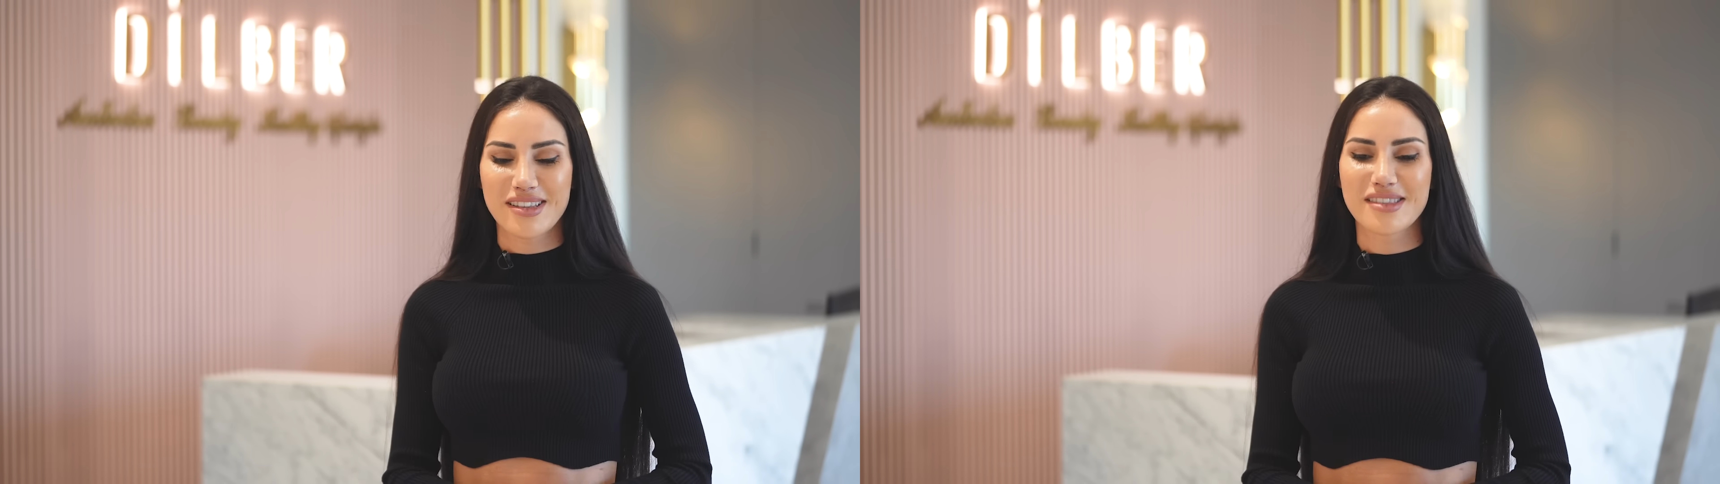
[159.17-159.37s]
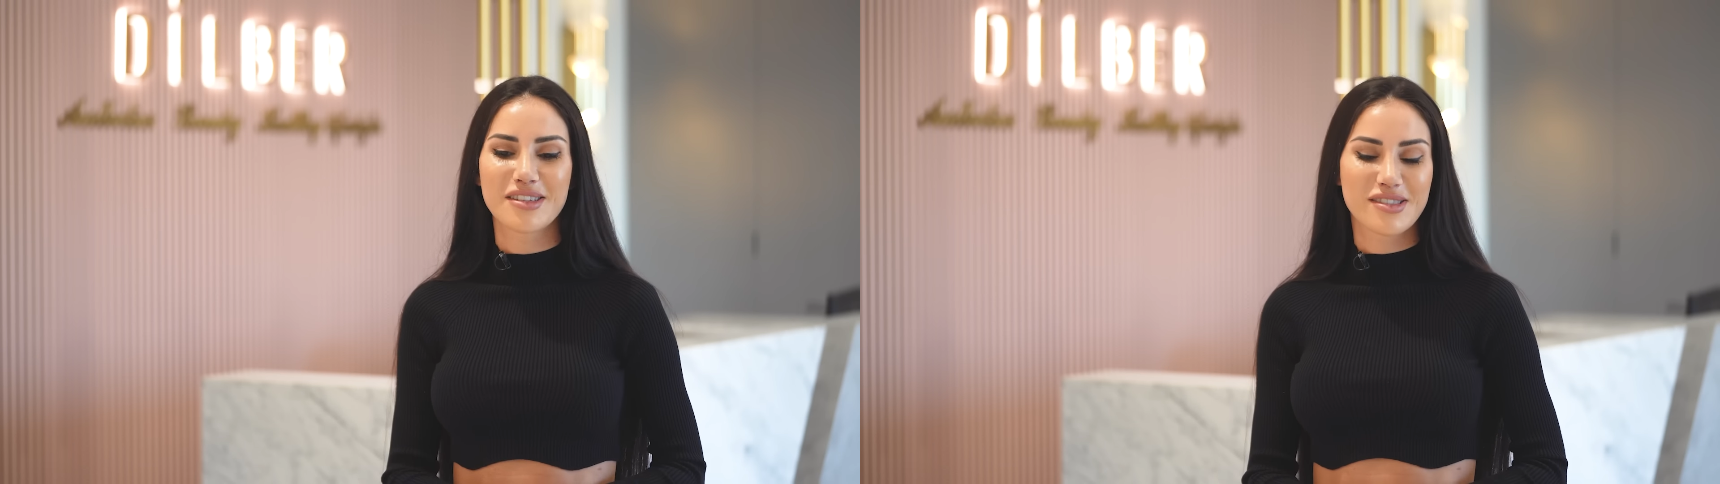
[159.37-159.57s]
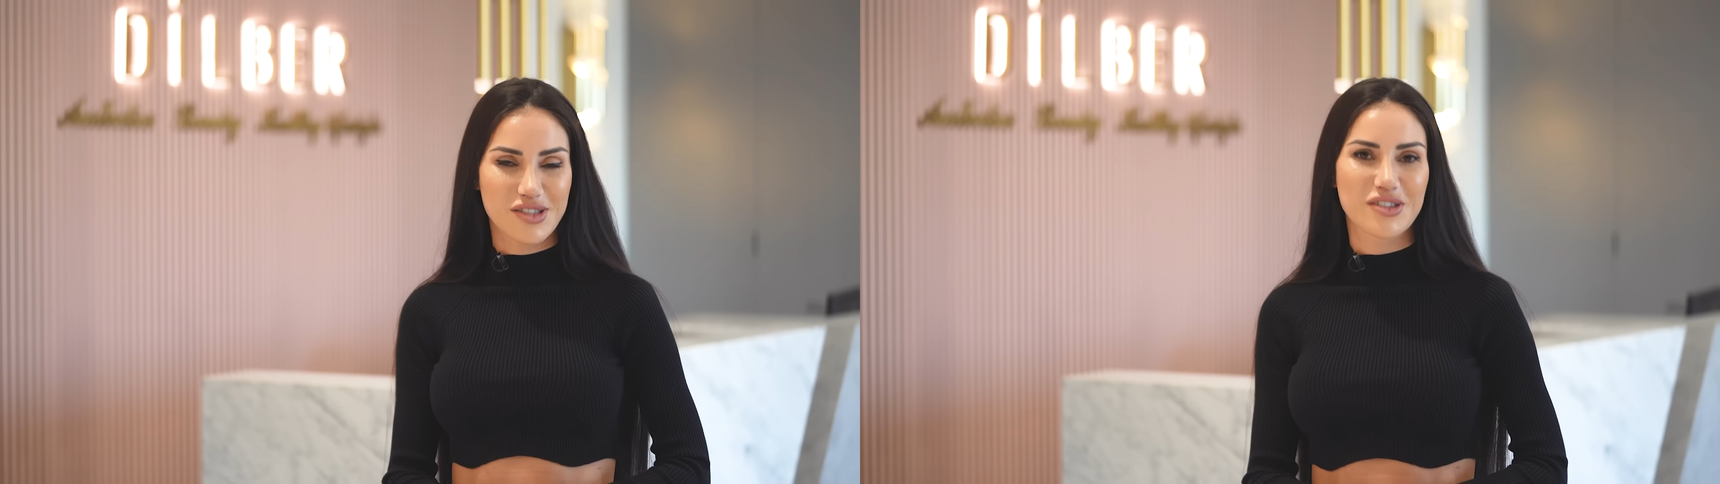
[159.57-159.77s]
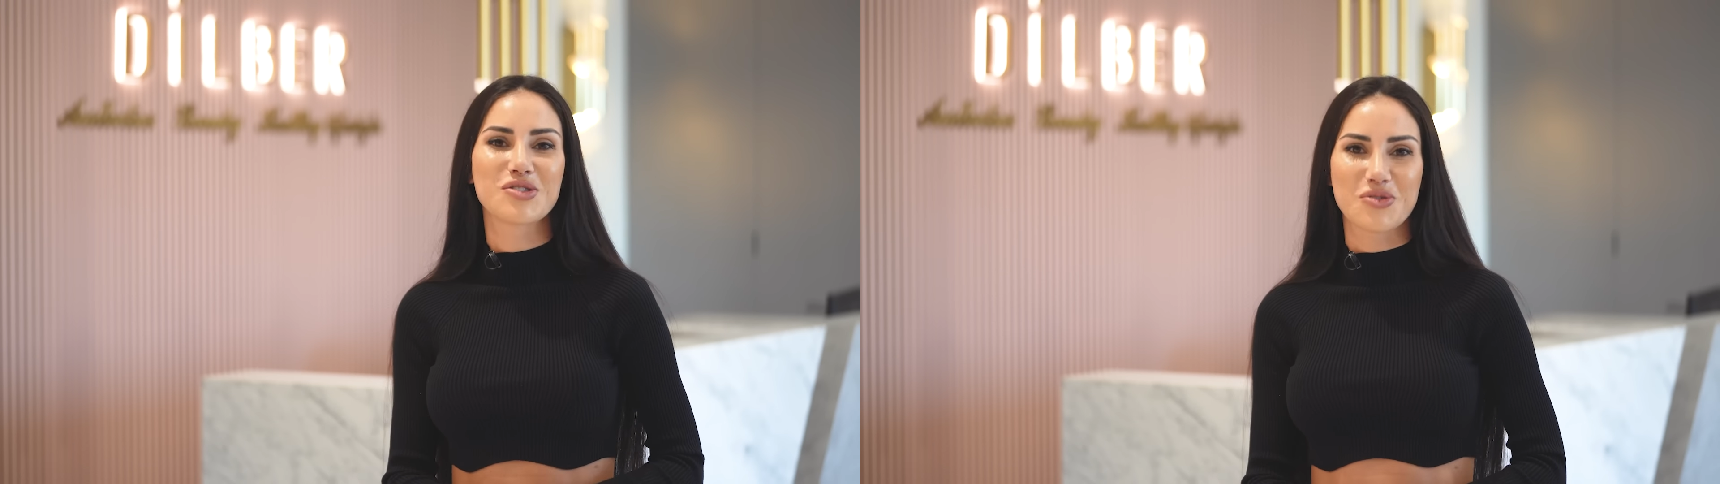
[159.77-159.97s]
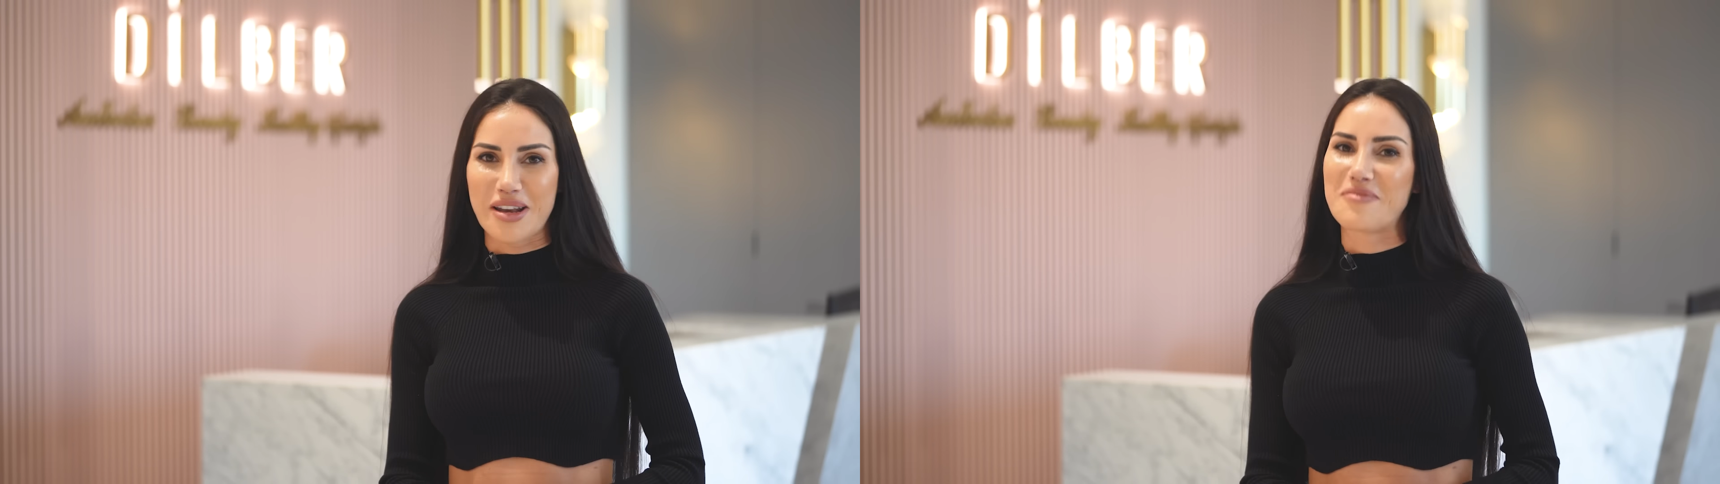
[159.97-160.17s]

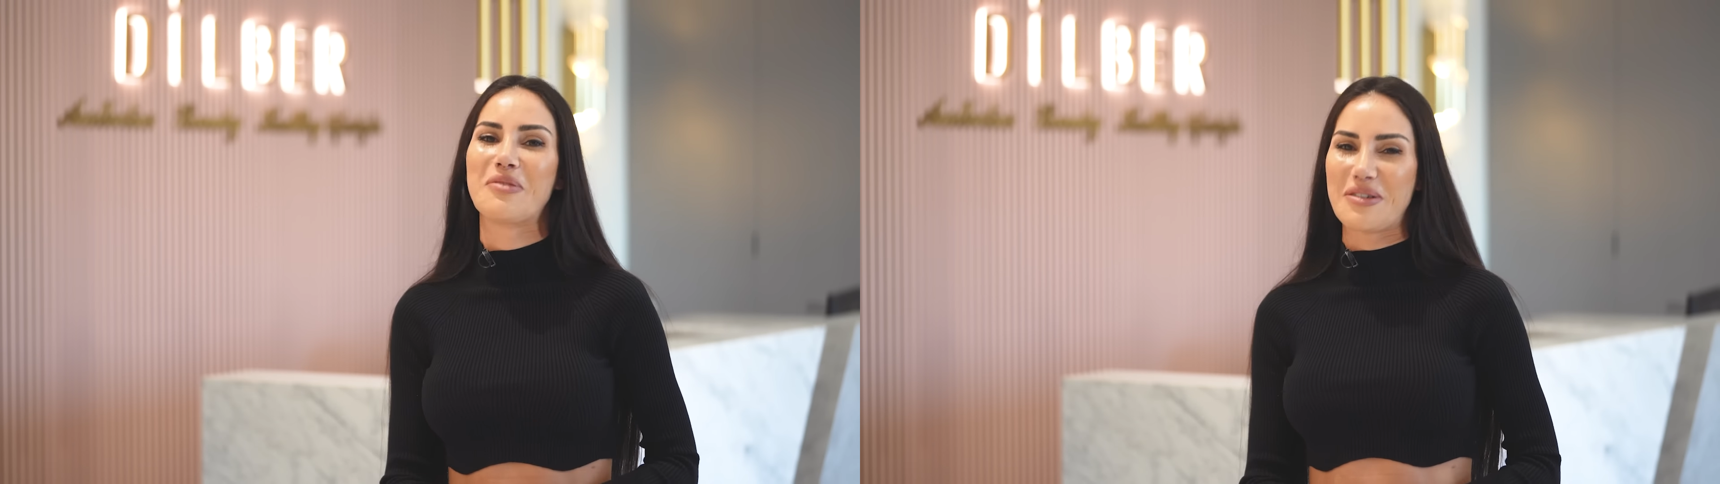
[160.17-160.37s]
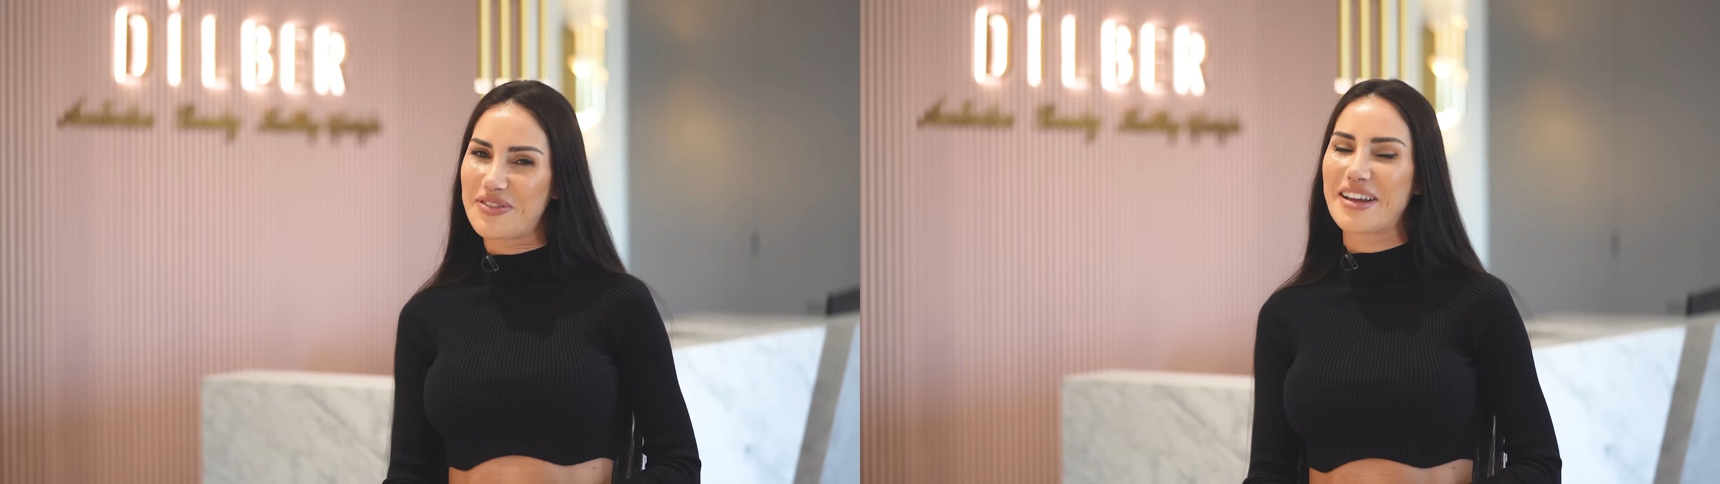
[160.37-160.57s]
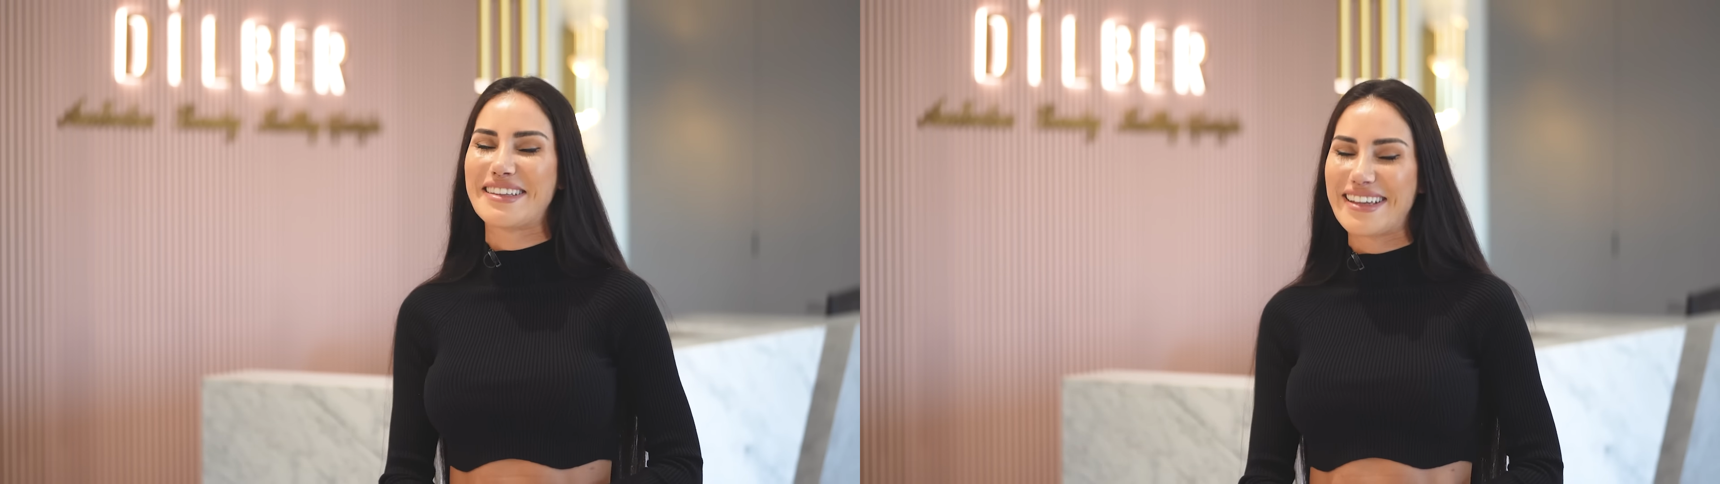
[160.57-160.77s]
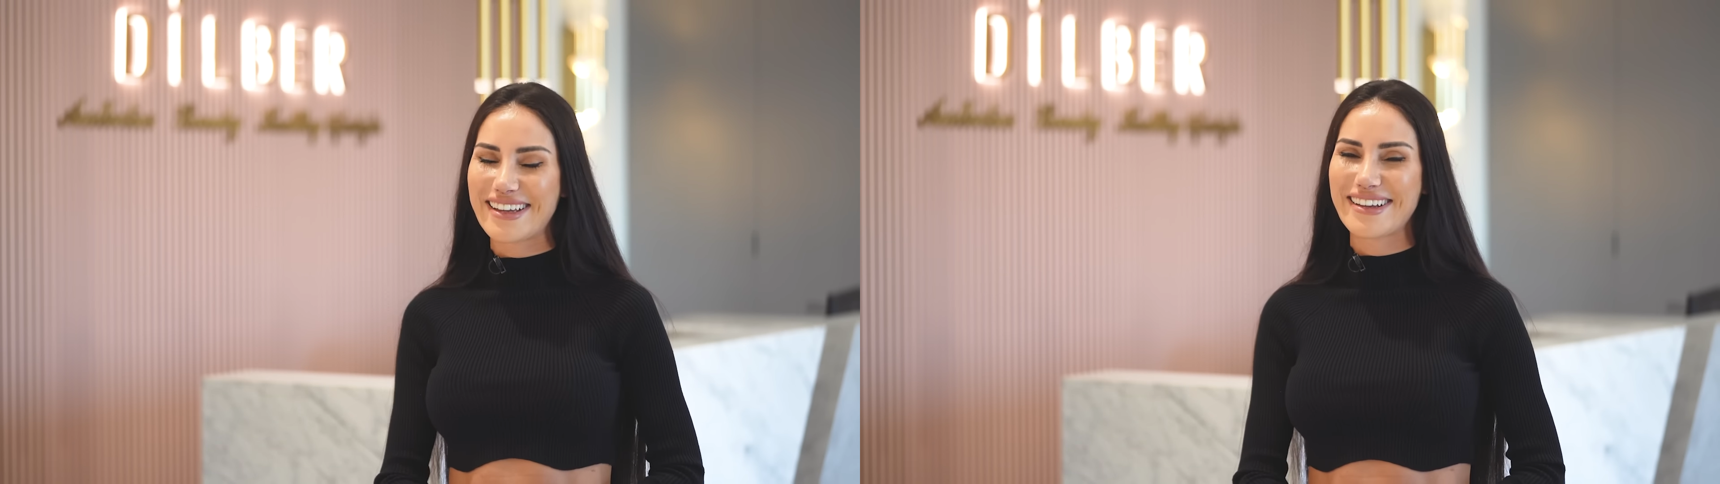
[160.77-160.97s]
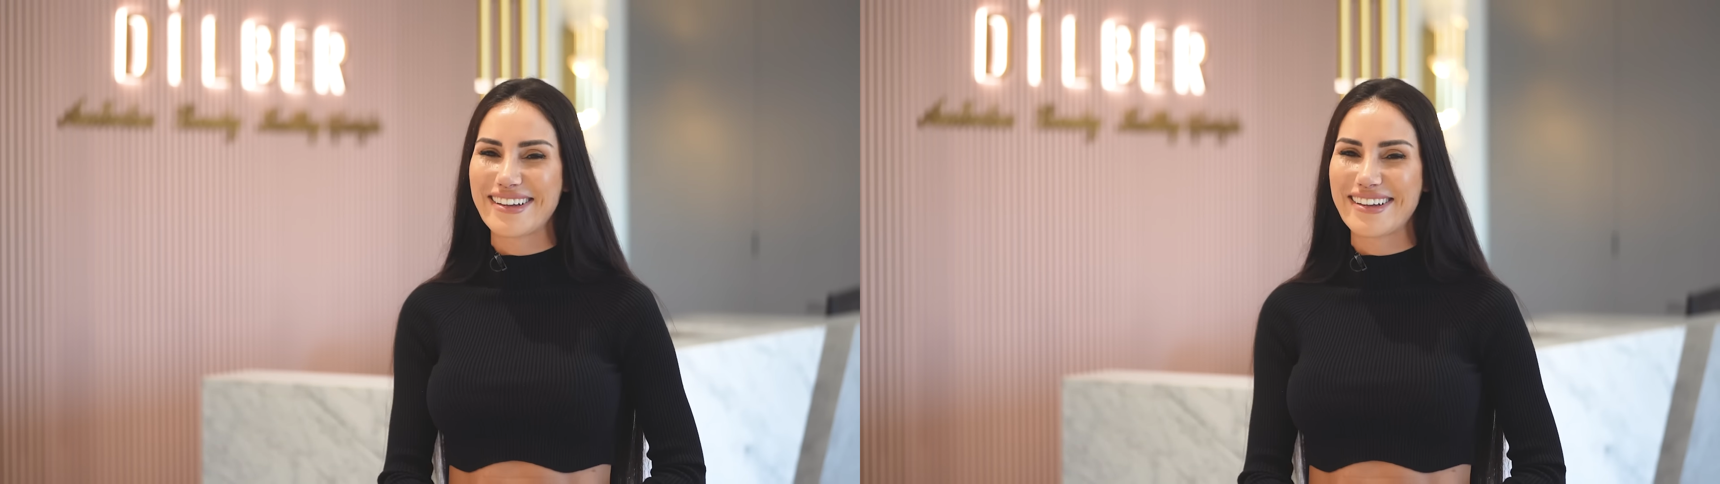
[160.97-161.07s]
It's really perfect.